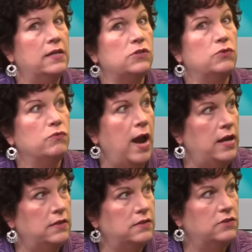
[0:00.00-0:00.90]
It's
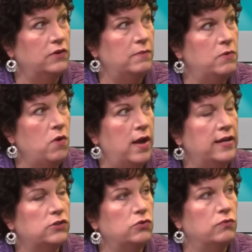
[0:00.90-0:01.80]
great, don't get me wrong,
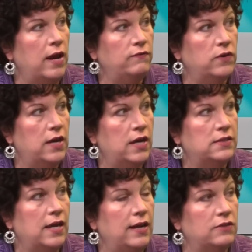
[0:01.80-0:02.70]
it's great for
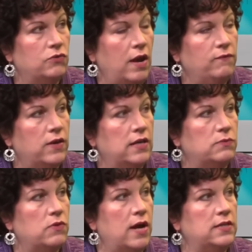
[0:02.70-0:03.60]
kids, and it's great for
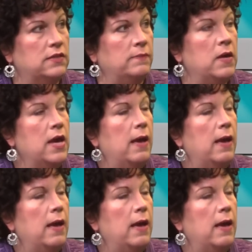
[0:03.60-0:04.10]
kids with autism,